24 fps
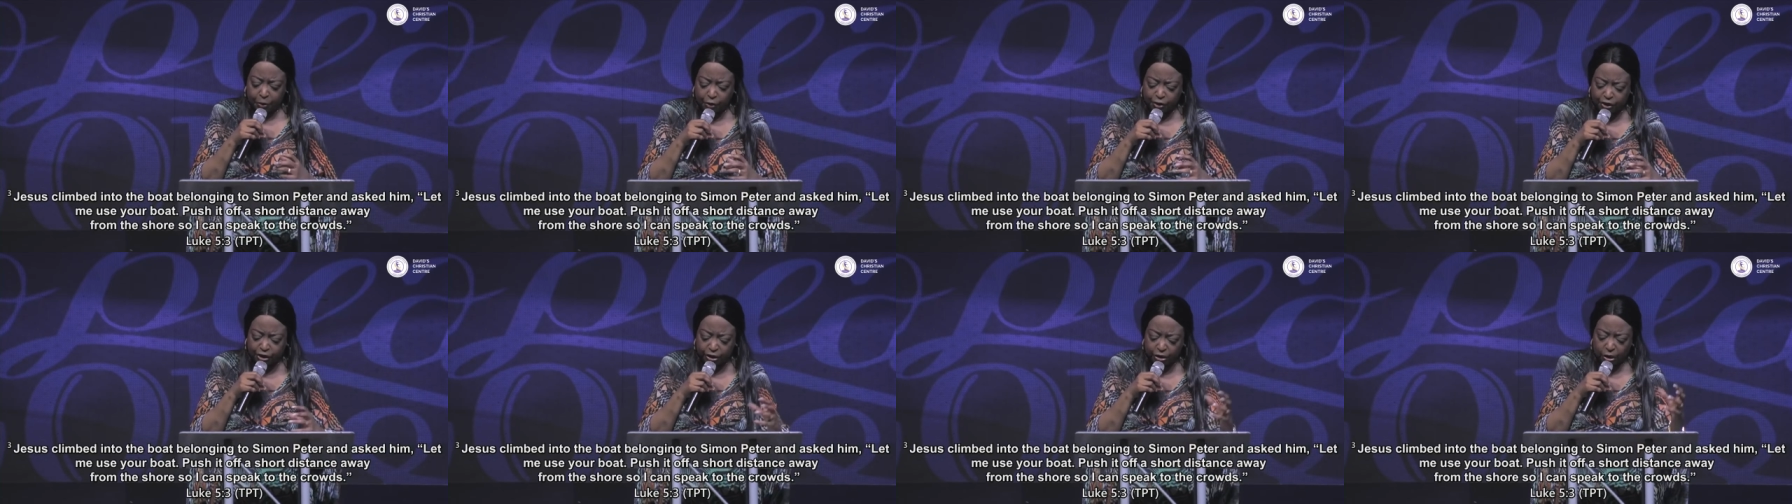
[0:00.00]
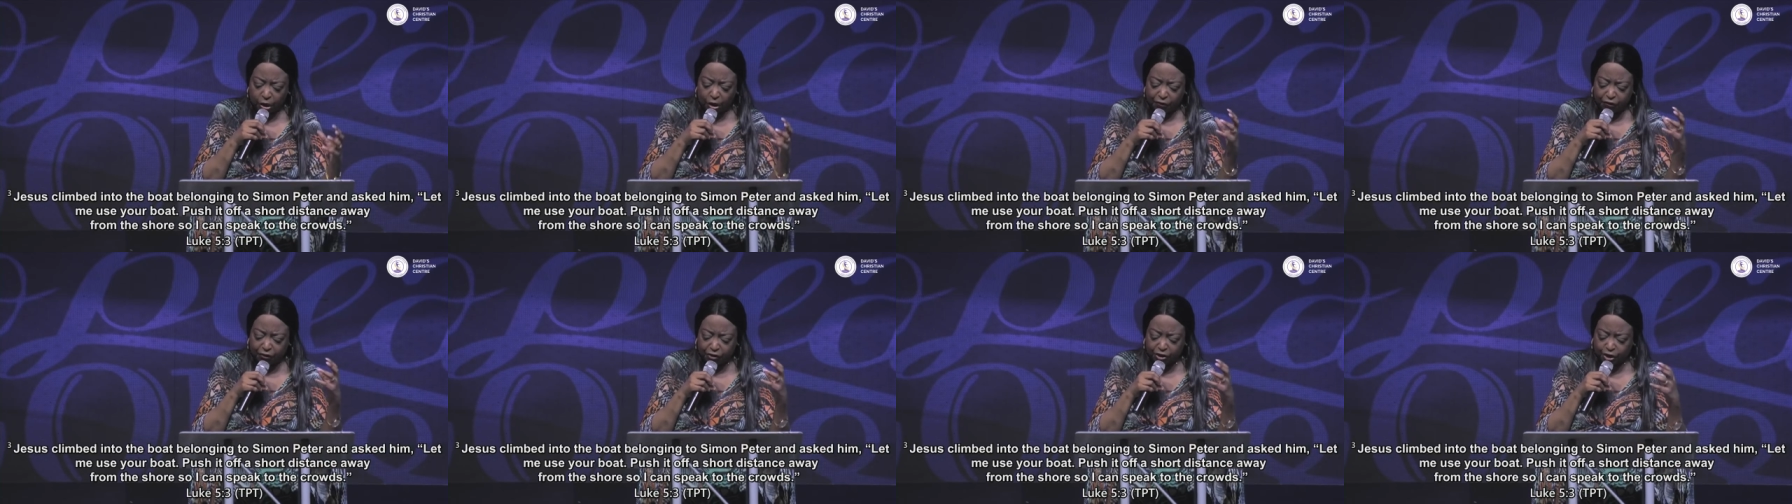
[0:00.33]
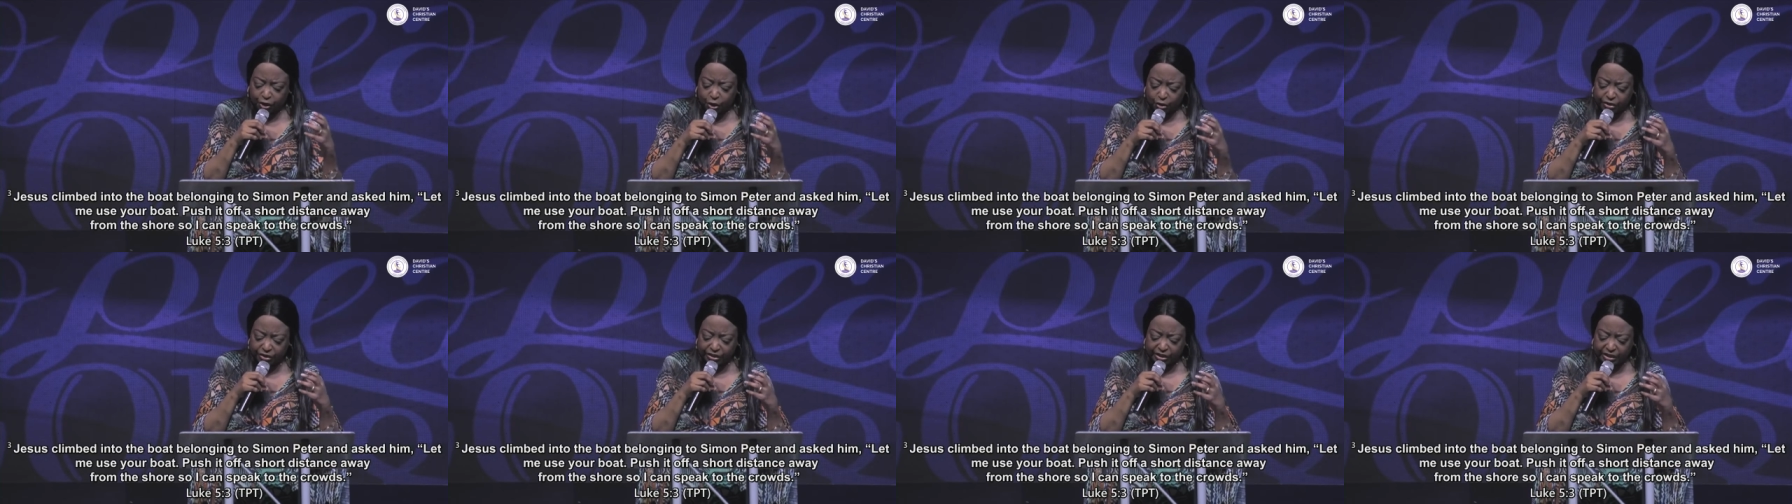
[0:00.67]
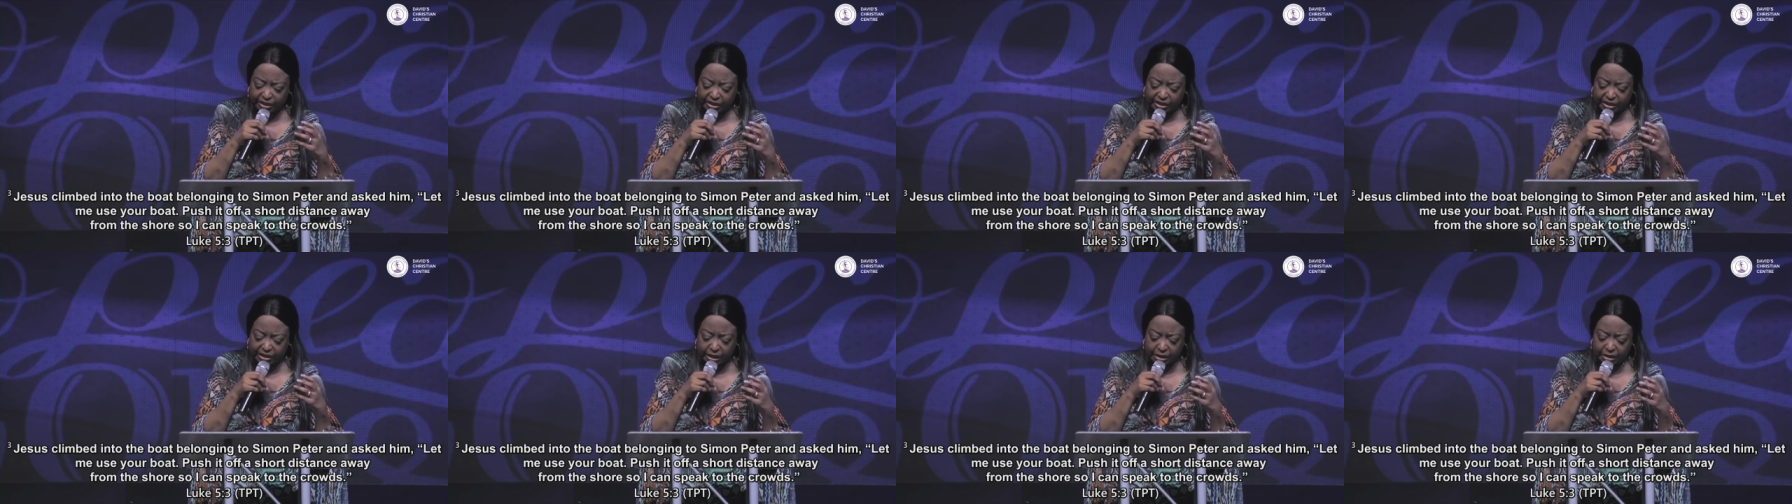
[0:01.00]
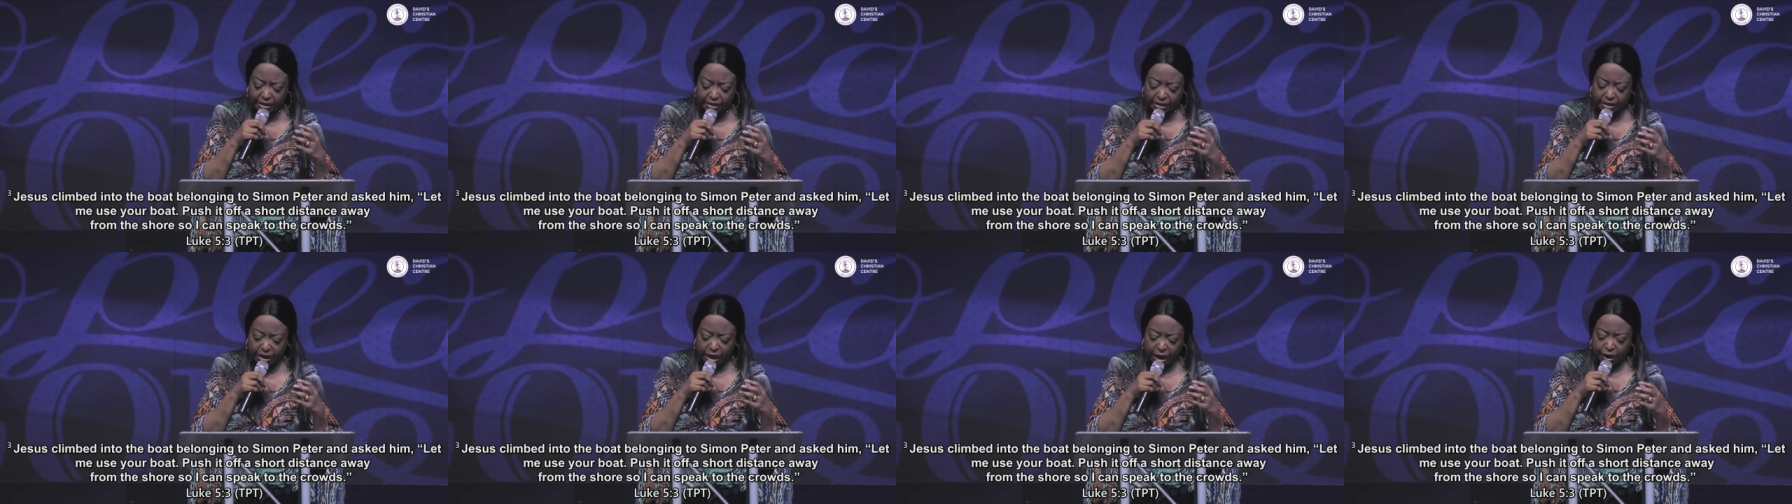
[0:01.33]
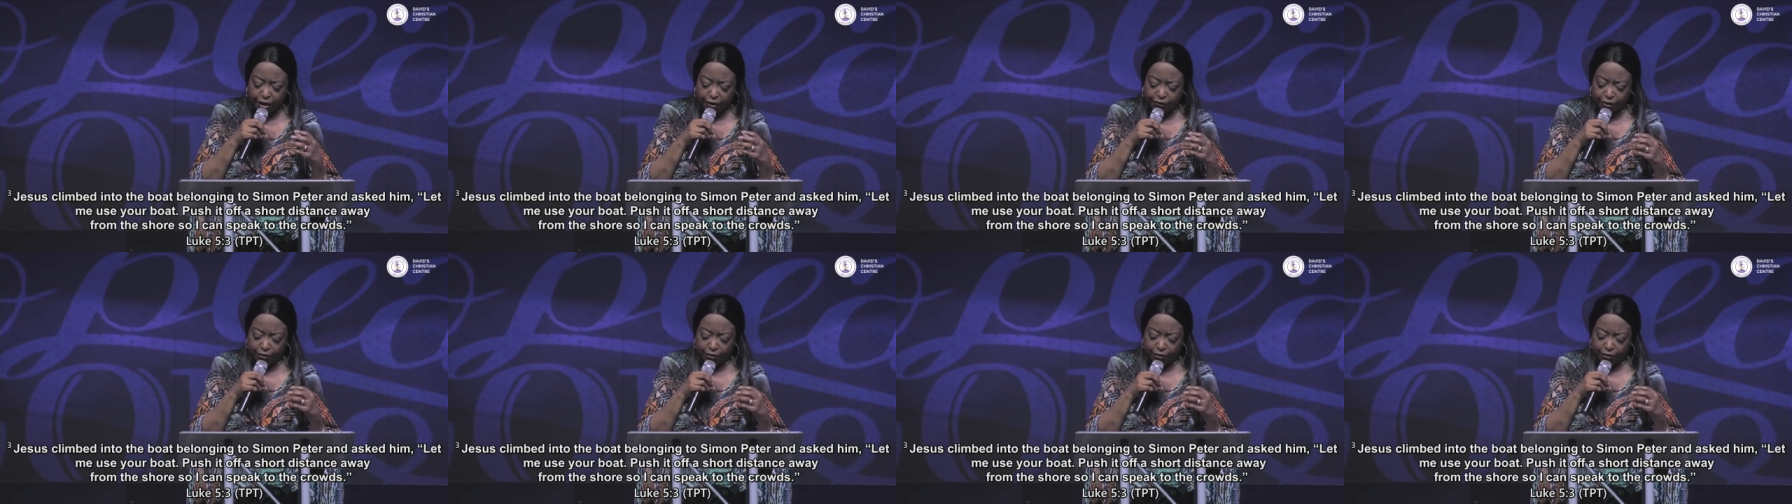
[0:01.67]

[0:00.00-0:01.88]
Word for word: Push it off a short distance